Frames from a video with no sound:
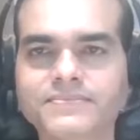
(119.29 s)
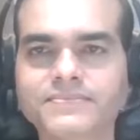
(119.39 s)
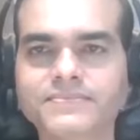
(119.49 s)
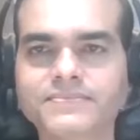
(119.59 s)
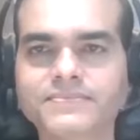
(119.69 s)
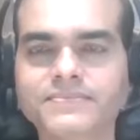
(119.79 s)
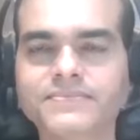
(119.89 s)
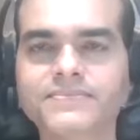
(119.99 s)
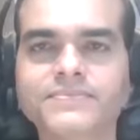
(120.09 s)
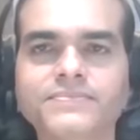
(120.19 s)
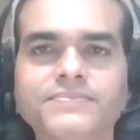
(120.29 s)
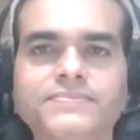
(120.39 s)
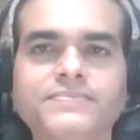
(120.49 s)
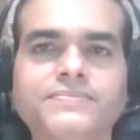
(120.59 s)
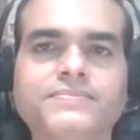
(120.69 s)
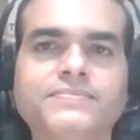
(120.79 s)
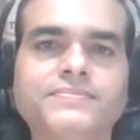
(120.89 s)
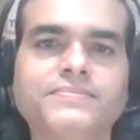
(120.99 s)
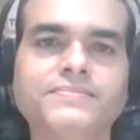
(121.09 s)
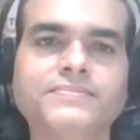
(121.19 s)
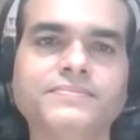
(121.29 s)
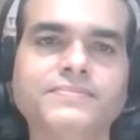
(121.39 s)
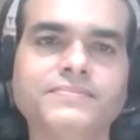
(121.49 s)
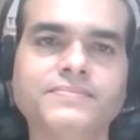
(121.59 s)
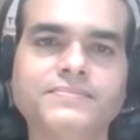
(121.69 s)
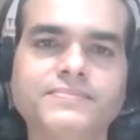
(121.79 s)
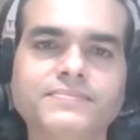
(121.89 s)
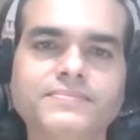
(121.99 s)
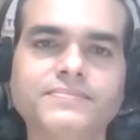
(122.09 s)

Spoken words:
(silent)